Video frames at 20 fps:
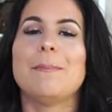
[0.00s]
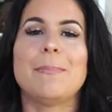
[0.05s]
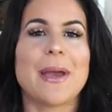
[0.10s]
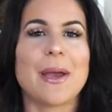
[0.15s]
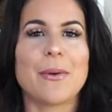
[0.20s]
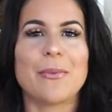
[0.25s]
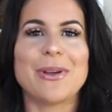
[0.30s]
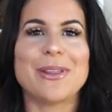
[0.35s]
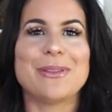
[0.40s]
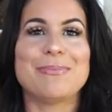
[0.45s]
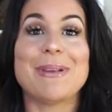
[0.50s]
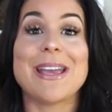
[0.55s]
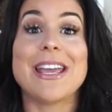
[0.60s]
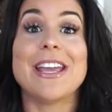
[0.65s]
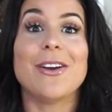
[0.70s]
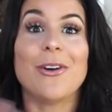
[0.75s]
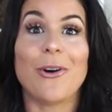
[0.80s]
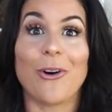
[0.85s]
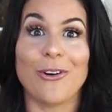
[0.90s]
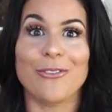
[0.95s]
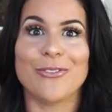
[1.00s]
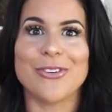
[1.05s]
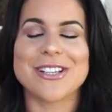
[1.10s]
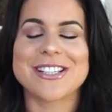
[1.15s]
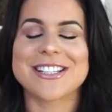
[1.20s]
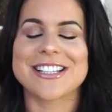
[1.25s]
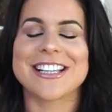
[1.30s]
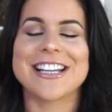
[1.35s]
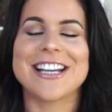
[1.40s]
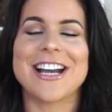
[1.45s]
Bear with me,
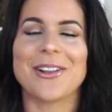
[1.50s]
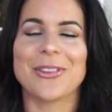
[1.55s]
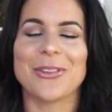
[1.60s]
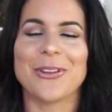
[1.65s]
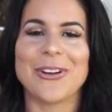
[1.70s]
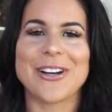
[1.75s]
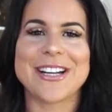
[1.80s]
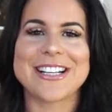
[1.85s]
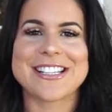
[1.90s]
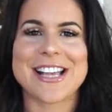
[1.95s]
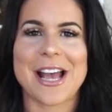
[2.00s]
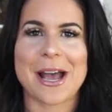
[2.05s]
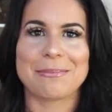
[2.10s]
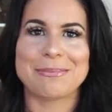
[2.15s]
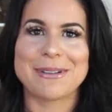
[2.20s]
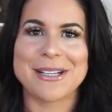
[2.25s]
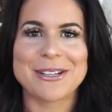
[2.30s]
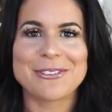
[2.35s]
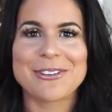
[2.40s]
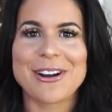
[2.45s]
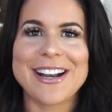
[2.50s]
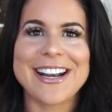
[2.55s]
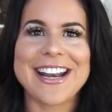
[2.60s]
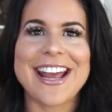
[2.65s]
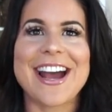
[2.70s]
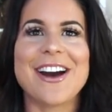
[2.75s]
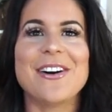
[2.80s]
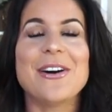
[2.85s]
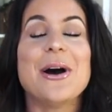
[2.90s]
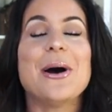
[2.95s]
obviously a lot is happening right
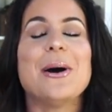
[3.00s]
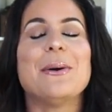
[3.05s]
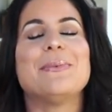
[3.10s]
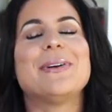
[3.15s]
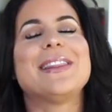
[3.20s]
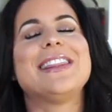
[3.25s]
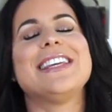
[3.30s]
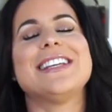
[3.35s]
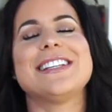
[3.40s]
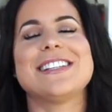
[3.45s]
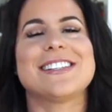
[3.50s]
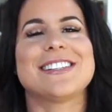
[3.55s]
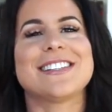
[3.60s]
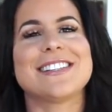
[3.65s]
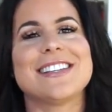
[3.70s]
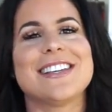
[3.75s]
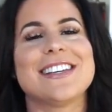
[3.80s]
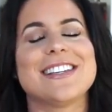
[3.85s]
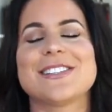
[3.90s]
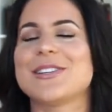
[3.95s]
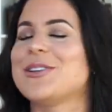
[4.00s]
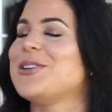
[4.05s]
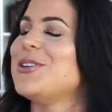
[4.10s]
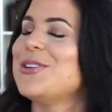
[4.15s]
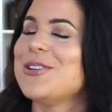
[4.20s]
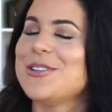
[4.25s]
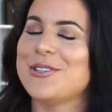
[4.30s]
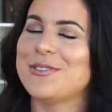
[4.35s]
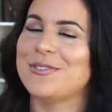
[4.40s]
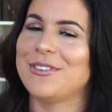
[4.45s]
now, but this is a
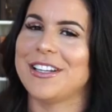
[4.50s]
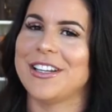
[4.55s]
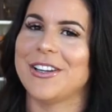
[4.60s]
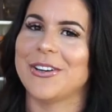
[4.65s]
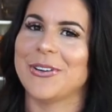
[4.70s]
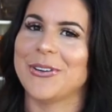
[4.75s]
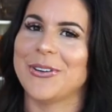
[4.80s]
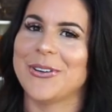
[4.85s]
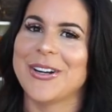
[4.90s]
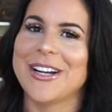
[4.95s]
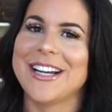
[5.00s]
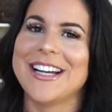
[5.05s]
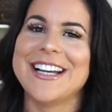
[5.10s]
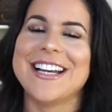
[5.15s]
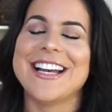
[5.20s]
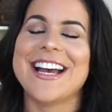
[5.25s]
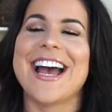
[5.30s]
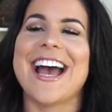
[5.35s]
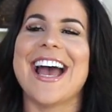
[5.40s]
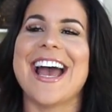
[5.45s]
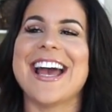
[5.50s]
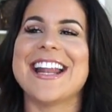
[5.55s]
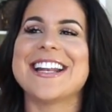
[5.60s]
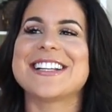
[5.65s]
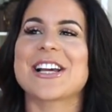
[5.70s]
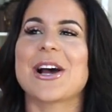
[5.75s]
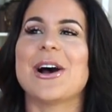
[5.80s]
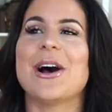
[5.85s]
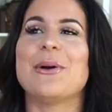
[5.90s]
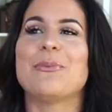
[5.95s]
huge video.
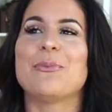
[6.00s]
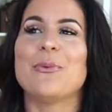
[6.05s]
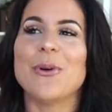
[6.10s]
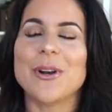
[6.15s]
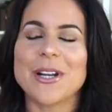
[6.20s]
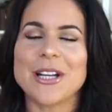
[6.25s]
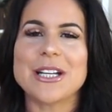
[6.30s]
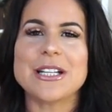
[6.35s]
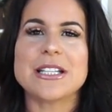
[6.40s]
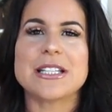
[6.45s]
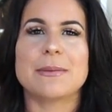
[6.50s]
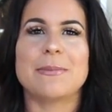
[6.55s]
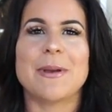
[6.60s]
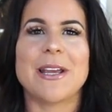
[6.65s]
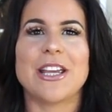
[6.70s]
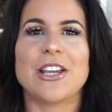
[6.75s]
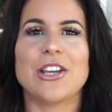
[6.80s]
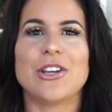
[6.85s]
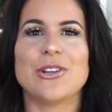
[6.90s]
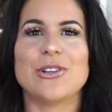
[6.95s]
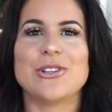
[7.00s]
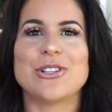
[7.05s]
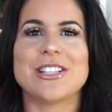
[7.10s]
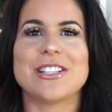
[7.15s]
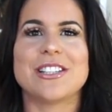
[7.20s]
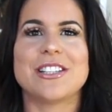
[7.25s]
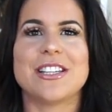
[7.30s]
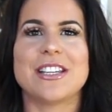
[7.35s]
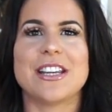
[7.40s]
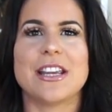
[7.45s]
And I want it to be huge
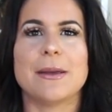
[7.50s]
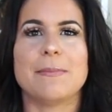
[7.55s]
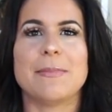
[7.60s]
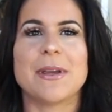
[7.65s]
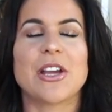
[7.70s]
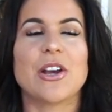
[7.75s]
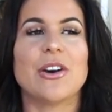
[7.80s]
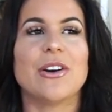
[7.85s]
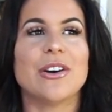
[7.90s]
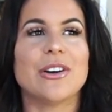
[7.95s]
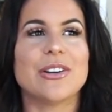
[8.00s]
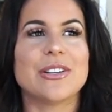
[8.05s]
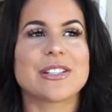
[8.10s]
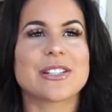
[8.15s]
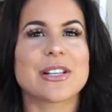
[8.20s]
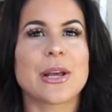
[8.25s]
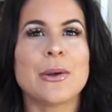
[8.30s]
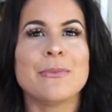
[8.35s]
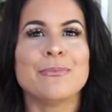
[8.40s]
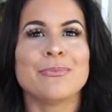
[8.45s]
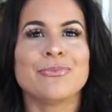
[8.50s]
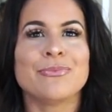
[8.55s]
this year because